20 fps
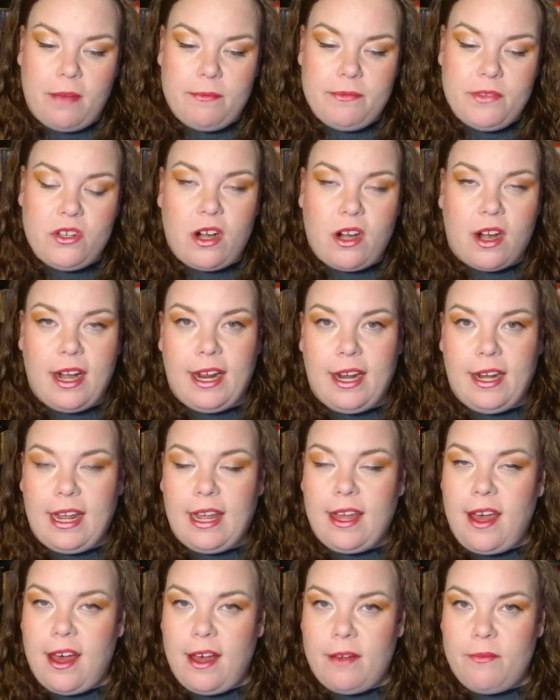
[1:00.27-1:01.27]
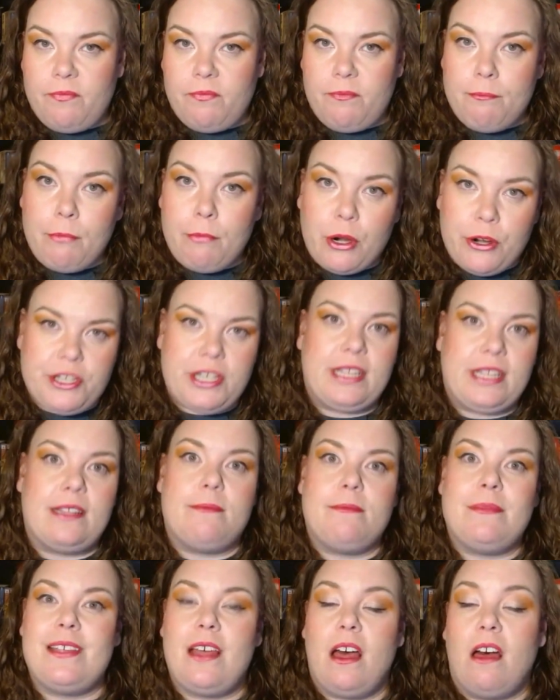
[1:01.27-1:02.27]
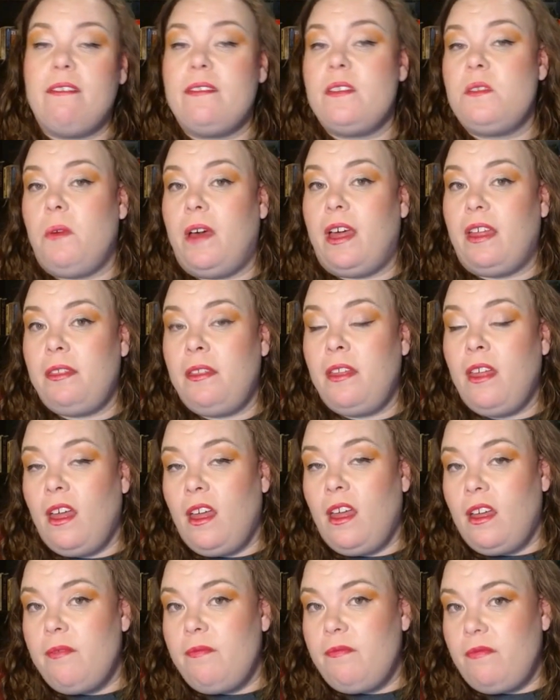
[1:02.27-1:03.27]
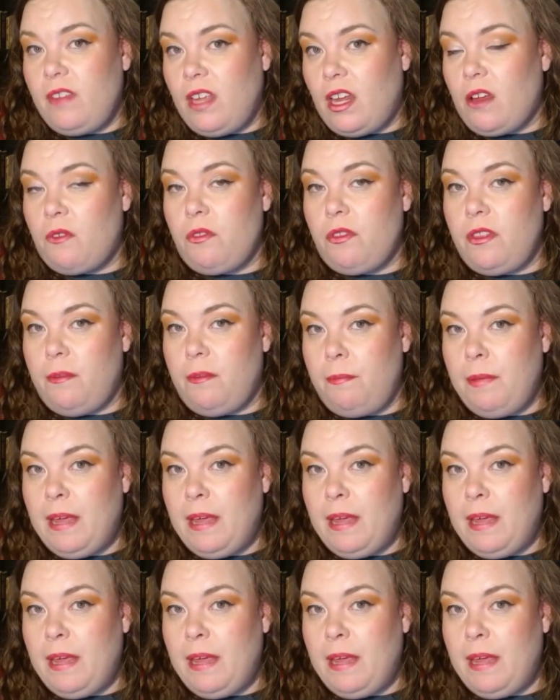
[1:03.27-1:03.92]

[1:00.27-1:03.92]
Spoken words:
started merging themselves with, the